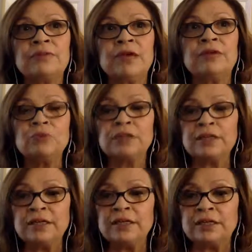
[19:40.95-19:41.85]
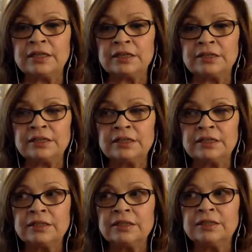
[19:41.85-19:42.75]
And really it
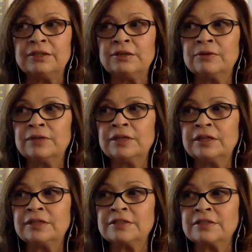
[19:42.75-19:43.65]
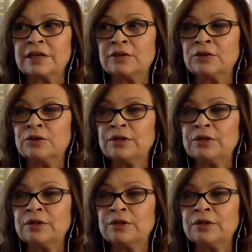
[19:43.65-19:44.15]
you know, and it's kind of corny,